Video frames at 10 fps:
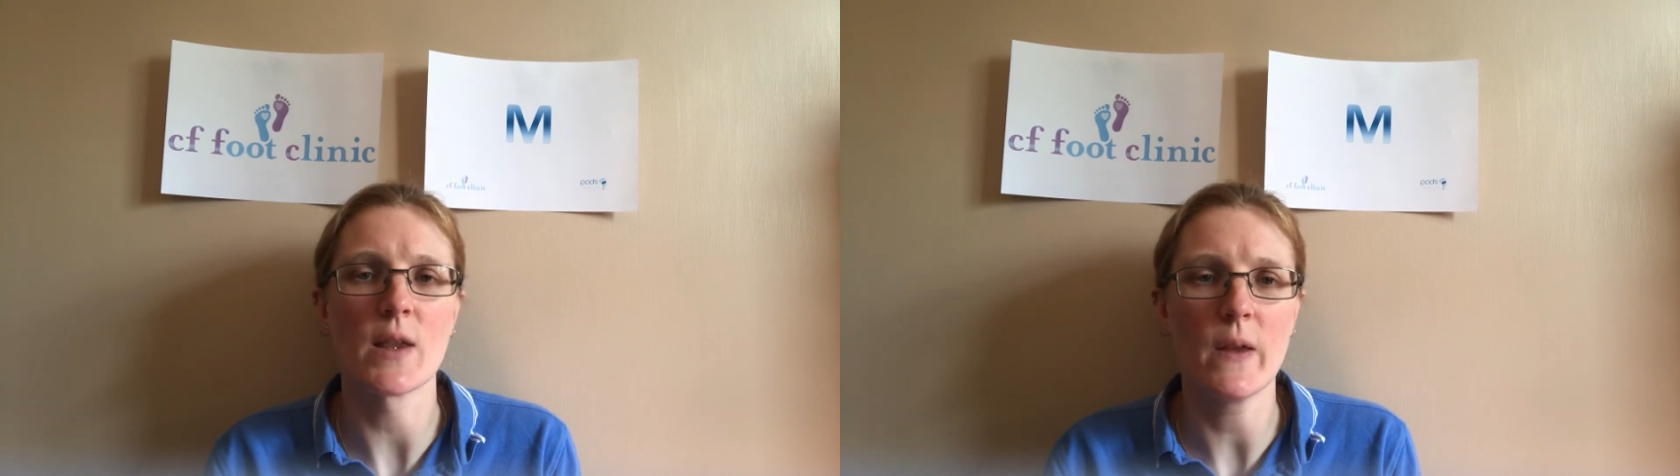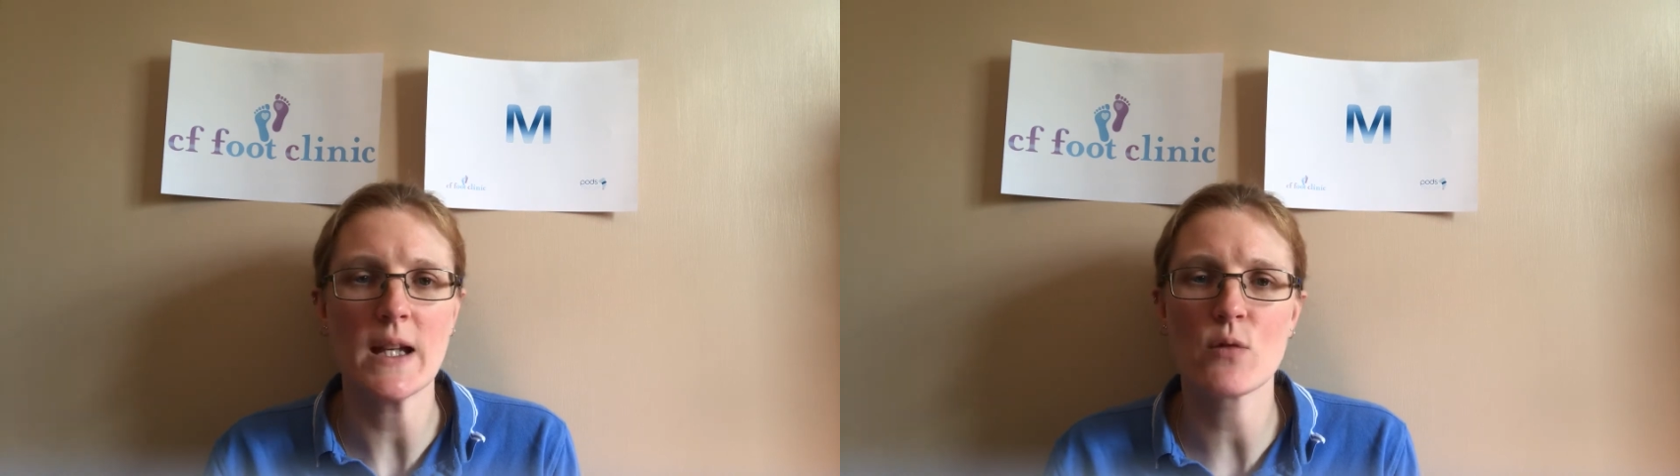
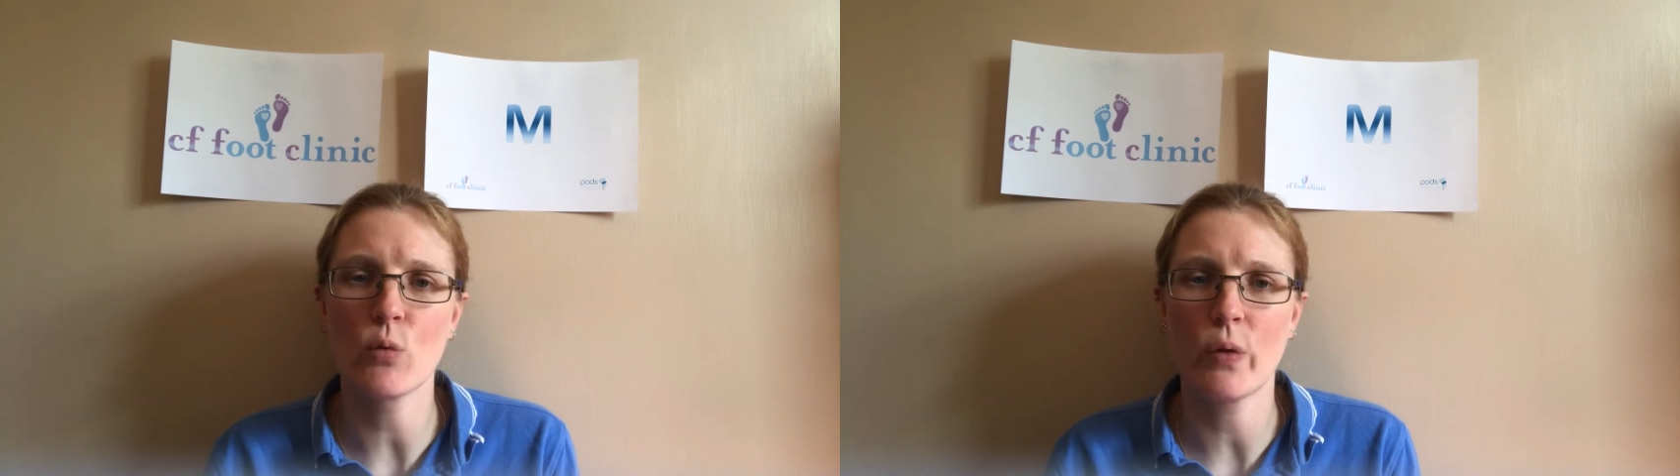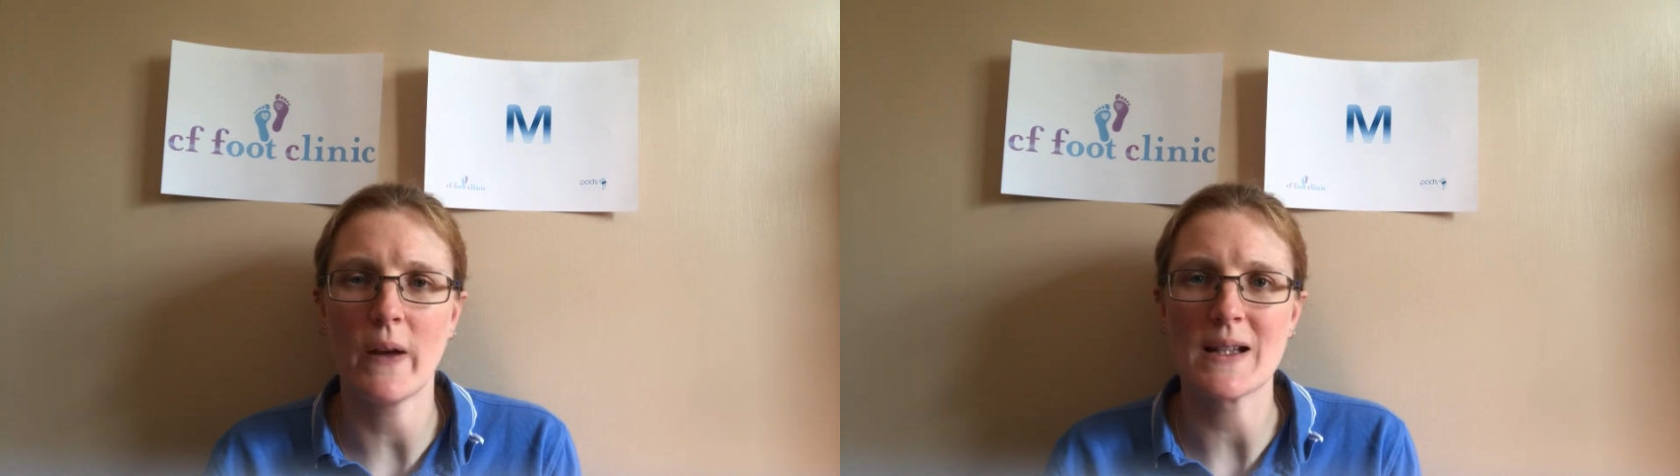These are
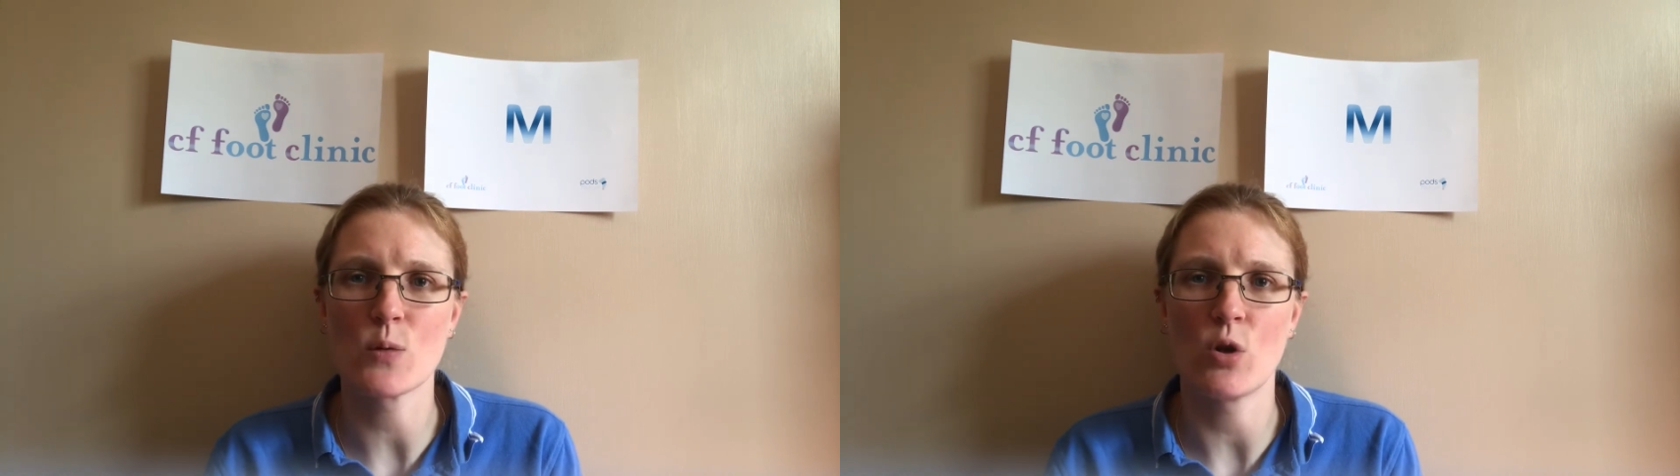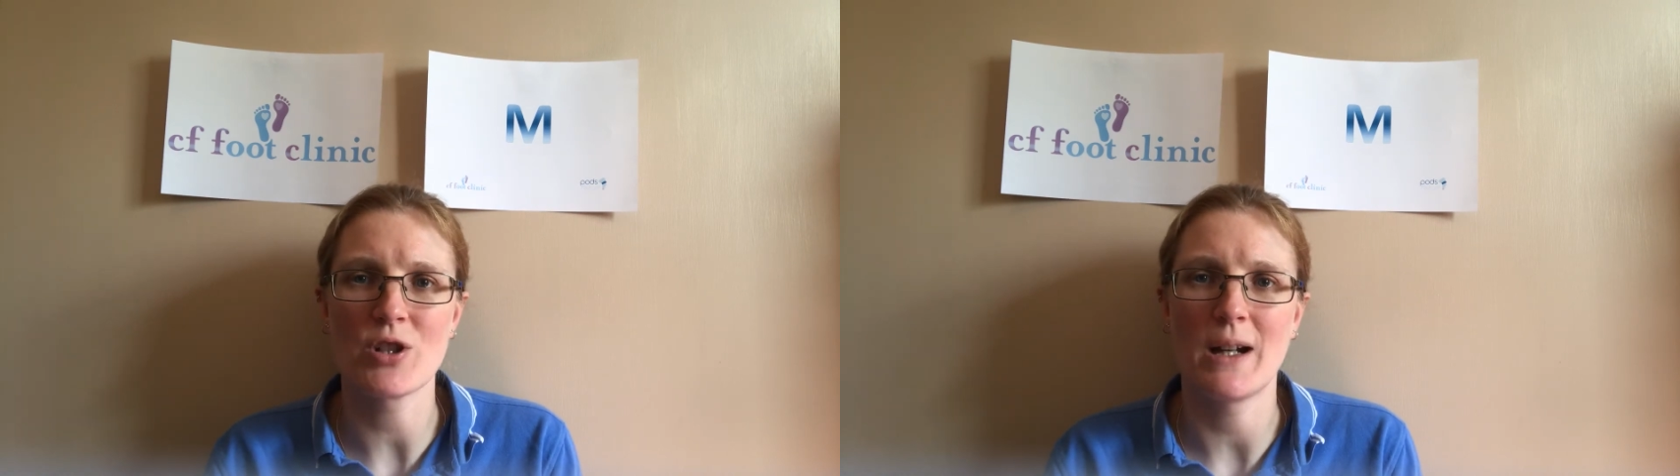all things
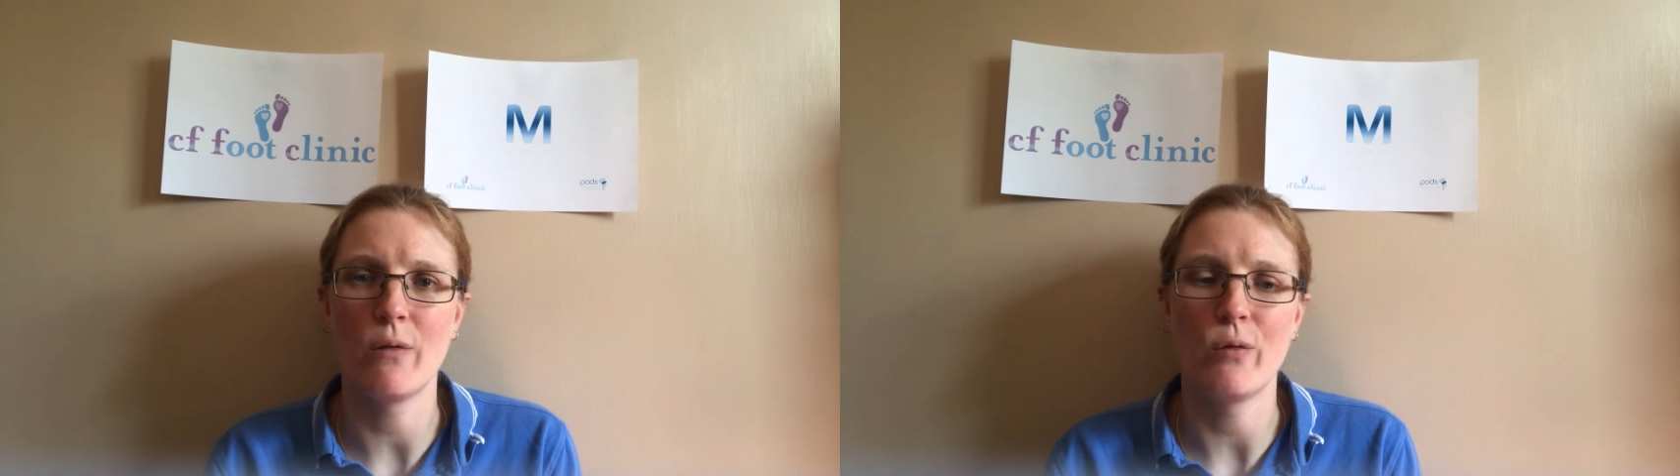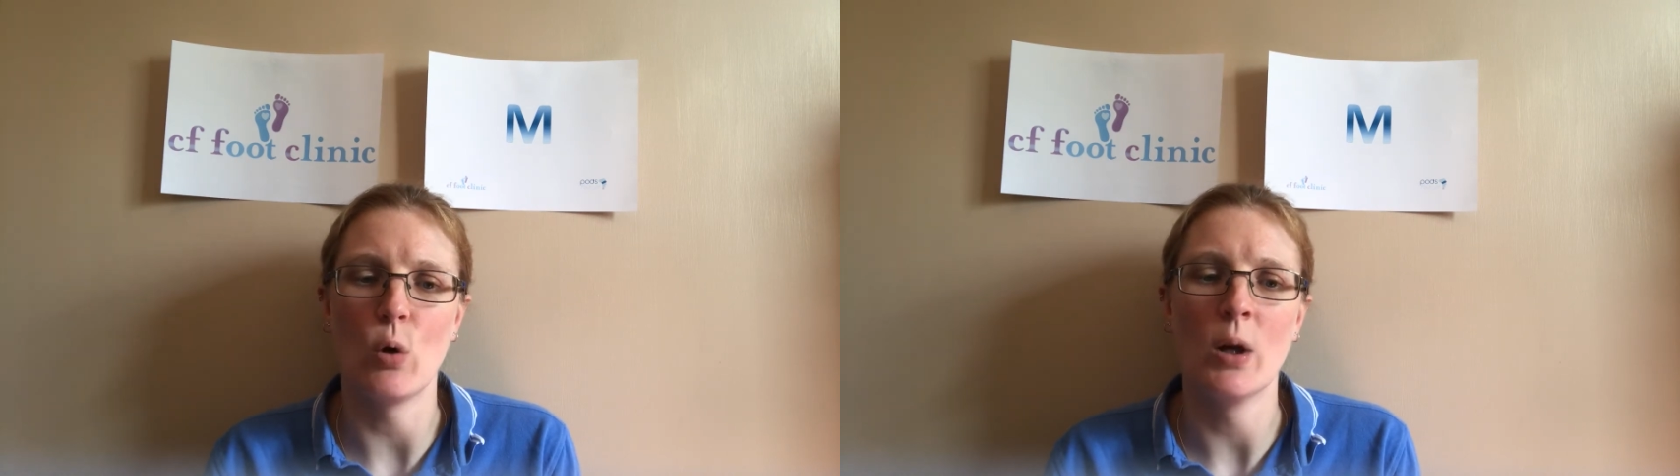to watch
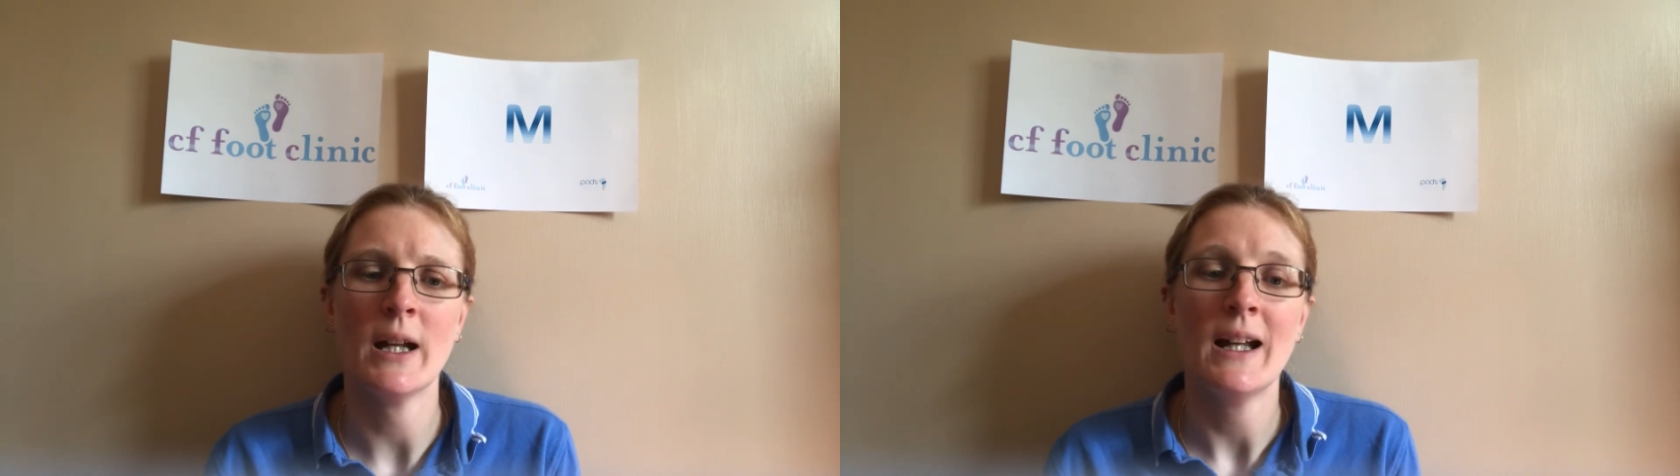out for.